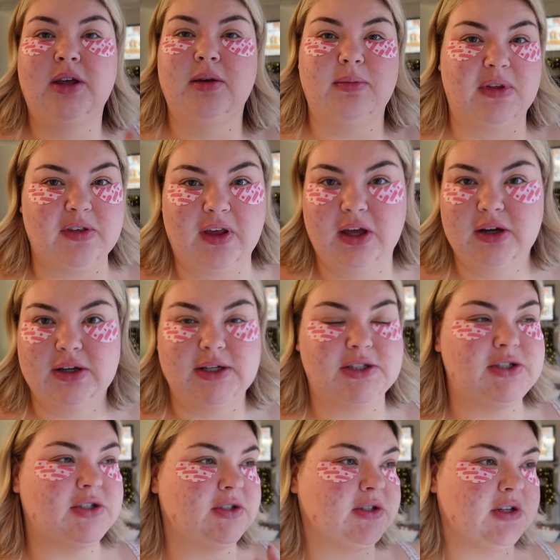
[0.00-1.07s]

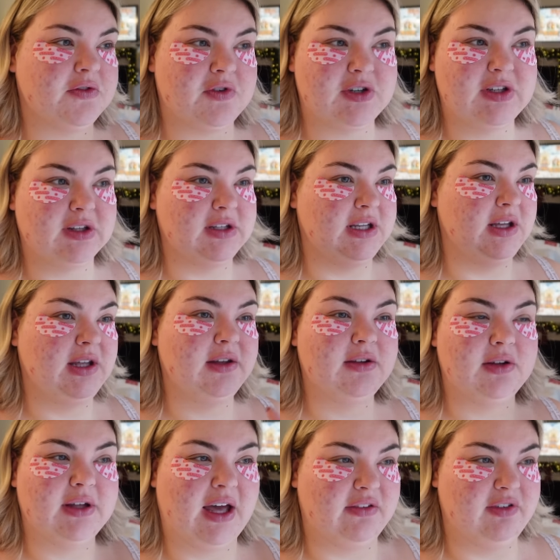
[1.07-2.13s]
miscarriage, infertility,
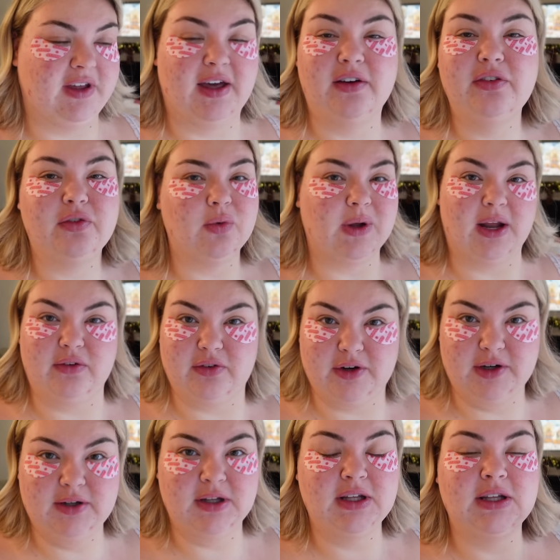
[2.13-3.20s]
IVF,
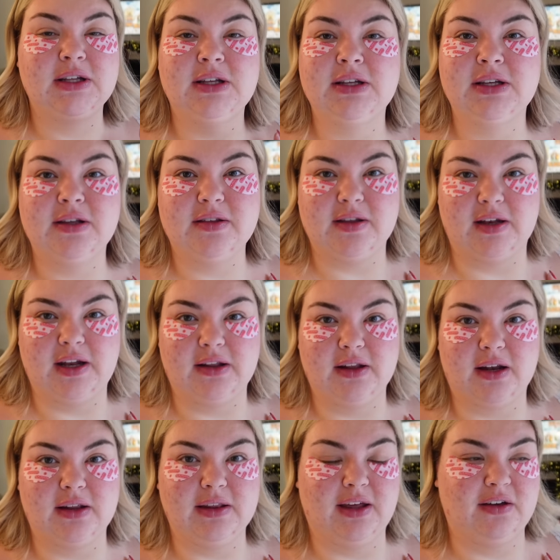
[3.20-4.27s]
whatever. Sending a
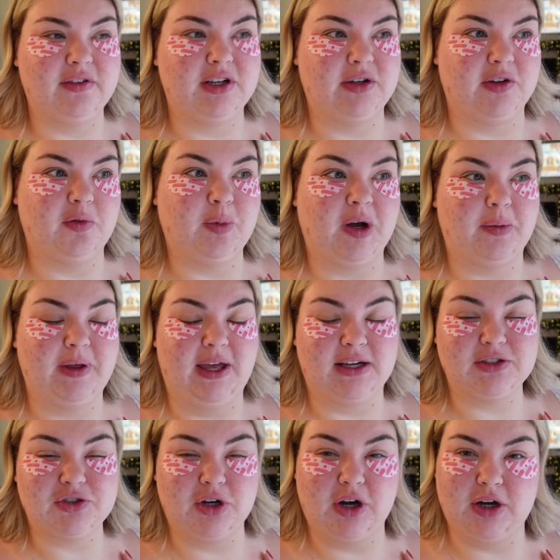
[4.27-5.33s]
lot of love. I know it's probably
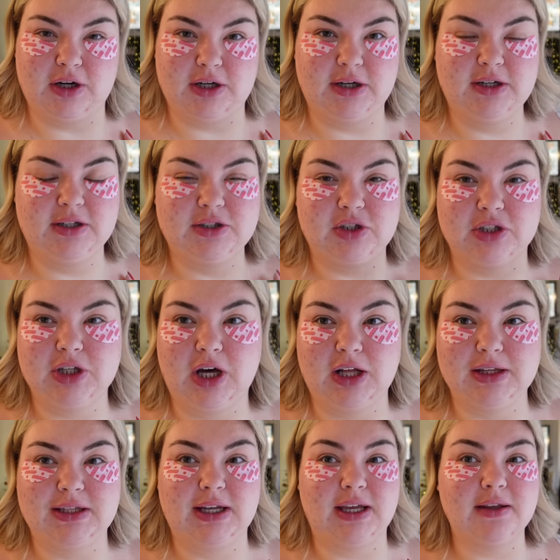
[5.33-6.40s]
extra hard during the
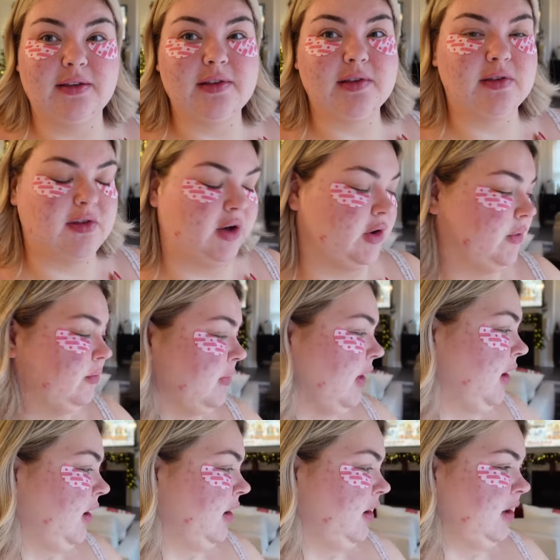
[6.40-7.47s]
holidays, so
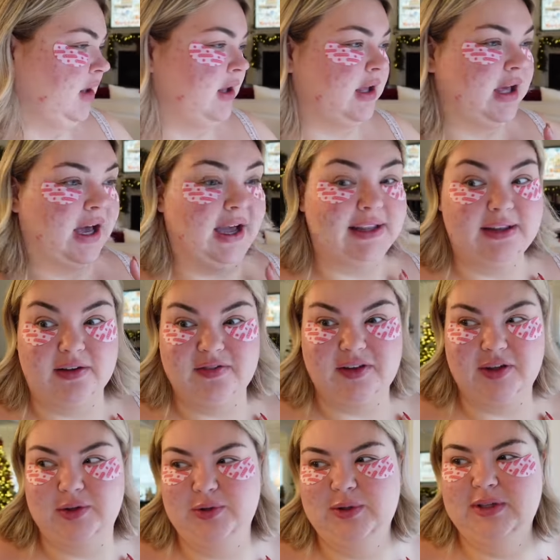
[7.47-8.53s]
I love
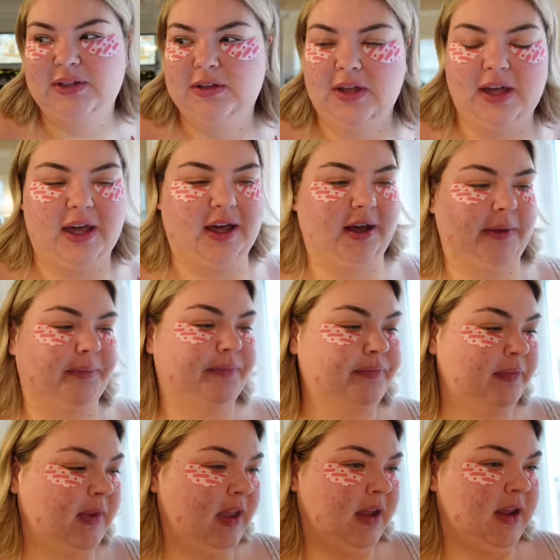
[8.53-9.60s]
you. And
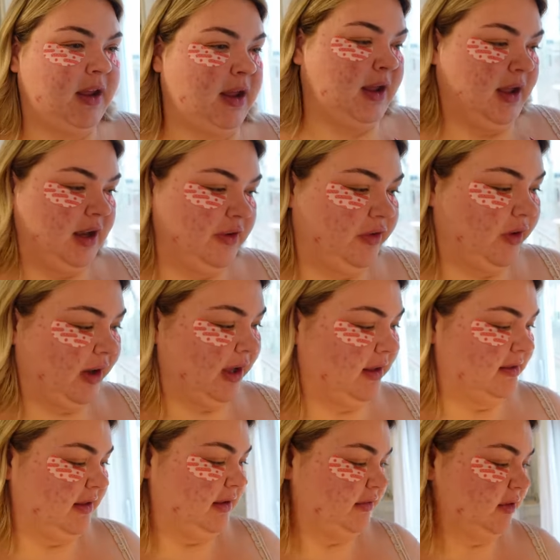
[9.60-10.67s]
if you
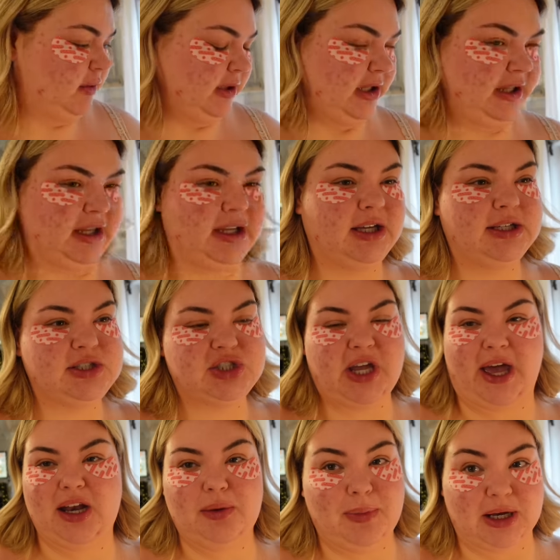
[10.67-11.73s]
guys ever want to like
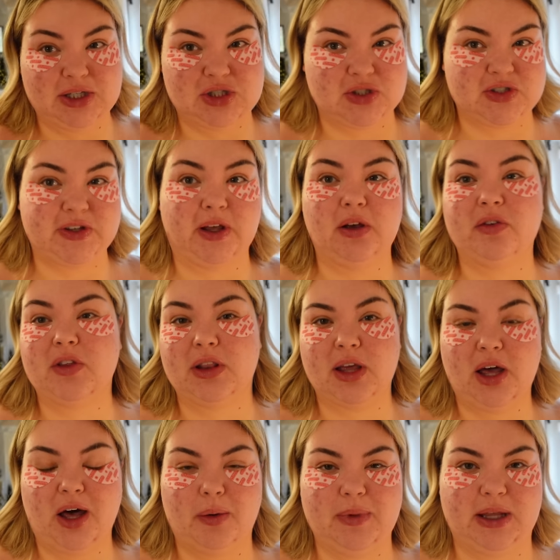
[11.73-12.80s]
chat amongst yourselves in the
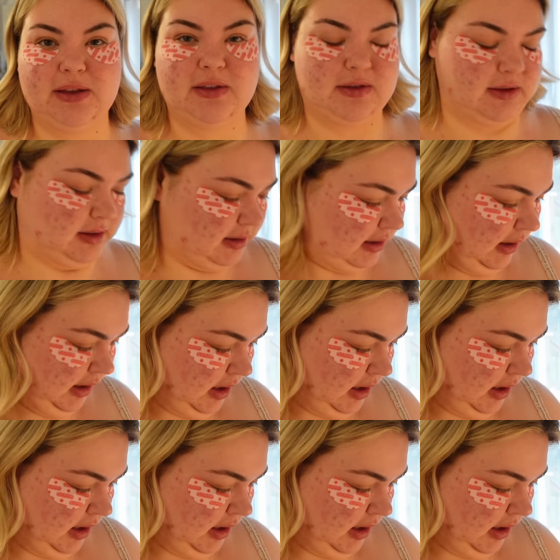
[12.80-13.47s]
comments and